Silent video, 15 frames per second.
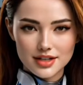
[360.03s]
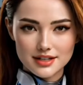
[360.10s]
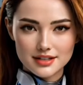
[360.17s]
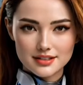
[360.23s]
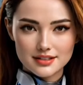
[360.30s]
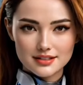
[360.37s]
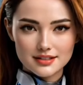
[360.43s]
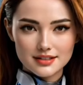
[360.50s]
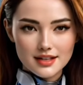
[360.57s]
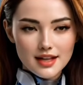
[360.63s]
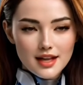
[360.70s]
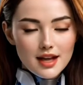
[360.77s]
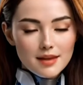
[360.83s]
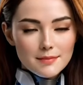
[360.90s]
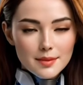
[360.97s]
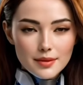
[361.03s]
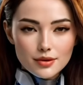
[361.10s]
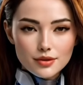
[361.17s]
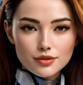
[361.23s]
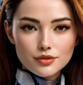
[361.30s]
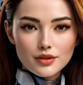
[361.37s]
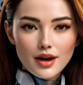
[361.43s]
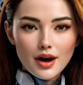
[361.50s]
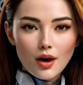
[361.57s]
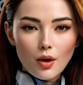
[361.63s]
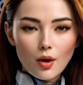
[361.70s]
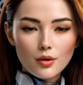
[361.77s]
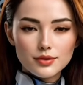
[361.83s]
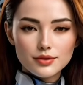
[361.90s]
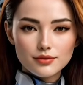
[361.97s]
still owns a 6 and
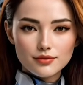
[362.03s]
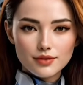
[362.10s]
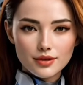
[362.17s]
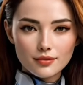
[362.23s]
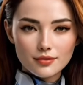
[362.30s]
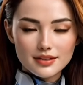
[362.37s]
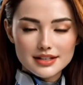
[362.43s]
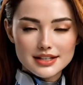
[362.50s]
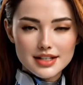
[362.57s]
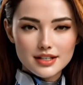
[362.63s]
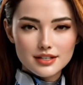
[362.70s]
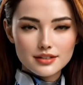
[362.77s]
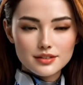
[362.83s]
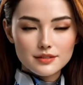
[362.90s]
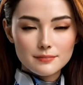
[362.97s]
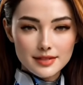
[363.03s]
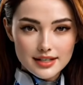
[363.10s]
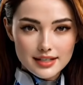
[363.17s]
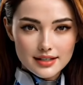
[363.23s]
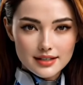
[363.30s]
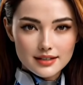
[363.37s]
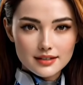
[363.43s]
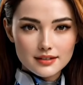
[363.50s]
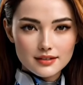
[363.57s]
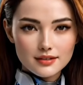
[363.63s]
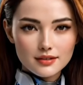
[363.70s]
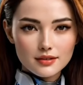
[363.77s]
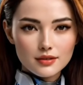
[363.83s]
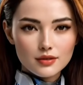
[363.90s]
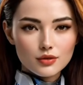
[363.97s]
g6. Every square his
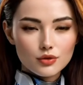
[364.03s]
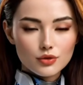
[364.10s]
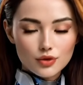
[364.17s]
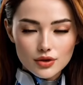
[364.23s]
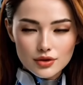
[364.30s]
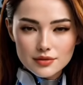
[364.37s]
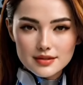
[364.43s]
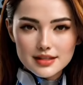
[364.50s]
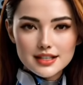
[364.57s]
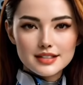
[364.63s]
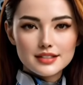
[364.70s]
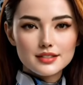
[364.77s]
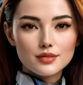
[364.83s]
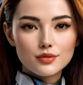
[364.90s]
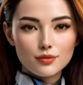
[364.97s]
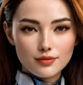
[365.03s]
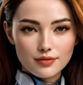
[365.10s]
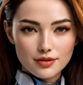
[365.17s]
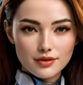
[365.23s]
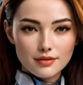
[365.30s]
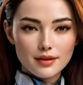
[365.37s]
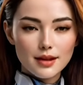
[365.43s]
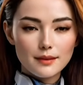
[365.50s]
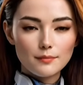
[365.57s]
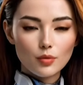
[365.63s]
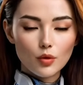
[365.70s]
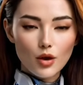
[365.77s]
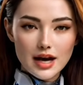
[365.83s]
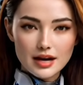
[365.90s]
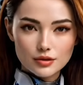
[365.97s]
knights want has a pawn of mine
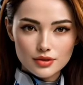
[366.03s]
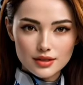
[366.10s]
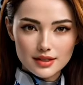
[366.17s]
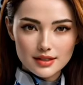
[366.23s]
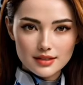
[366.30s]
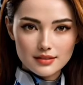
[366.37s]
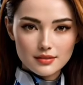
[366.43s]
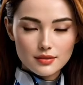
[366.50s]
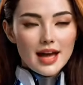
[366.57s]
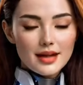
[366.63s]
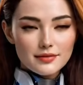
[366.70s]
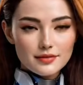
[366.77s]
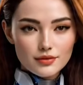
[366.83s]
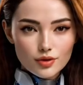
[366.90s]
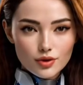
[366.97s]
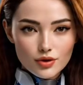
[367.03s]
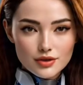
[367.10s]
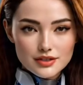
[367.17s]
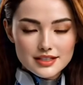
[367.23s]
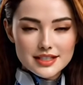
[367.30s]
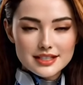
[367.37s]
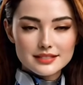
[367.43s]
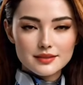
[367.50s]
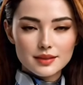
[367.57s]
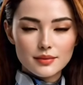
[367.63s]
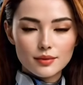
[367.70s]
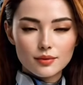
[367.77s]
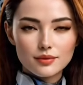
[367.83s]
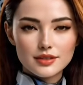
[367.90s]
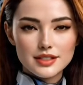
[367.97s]
standing on it. The Great Wall
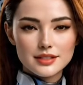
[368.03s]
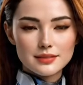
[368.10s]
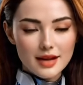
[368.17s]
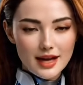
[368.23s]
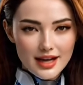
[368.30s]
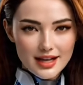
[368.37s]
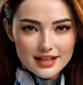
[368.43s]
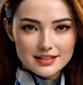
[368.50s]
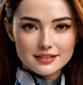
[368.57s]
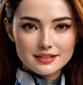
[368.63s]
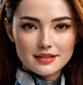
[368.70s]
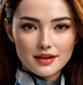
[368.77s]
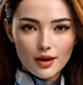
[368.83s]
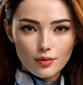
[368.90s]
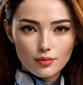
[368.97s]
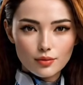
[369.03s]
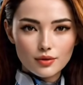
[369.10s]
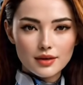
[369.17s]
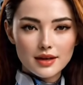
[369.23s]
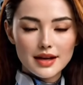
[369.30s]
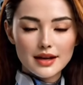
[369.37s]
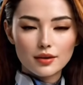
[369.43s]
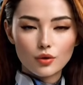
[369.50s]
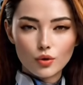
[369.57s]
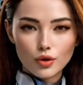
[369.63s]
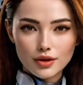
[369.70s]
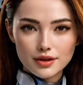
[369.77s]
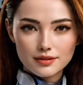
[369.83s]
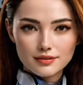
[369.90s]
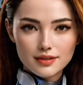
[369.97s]
was never built to kill anybody.
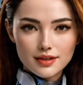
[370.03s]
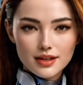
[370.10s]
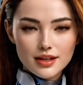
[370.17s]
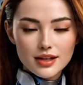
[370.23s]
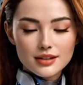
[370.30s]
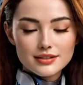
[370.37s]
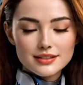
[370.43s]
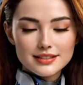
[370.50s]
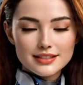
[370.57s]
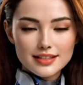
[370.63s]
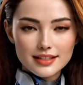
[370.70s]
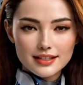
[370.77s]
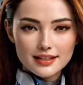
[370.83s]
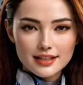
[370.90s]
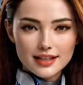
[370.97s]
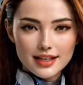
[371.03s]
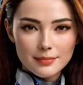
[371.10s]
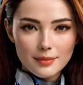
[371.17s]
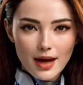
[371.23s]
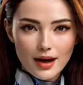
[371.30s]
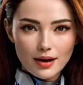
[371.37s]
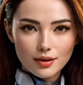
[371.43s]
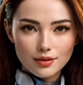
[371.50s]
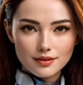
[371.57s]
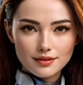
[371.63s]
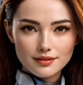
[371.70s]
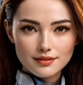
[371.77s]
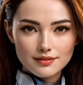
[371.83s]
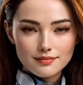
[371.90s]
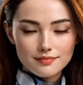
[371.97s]
It was built so nobody could come in.
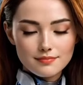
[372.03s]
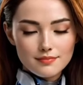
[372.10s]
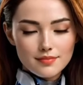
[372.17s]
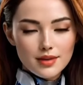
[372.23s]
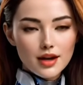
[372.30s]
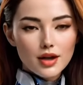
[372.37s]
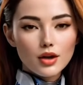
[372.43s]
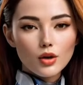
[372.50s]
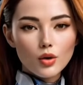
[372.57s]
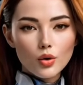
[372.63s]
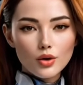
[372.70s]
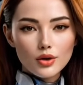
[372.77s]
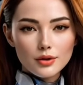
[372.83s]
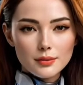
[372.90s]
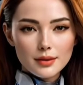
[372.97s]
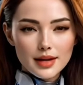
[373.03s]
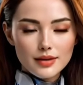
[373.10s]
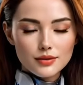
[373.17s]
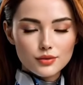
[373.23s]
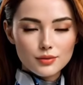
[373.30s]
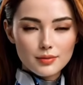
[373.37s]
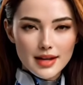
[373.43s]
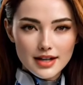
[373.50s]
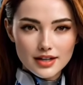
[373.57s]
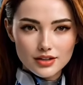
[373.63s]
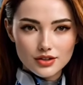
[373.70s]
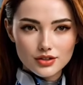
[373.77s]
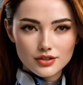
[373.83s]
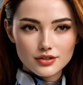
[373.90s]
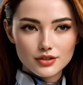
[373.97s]
Many of you might take on
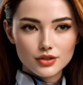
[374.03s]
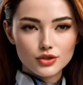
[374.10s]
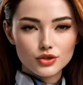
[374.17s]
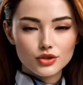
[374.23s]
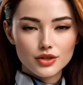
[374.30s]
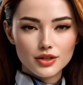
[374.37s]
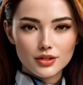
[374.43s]
g5 here.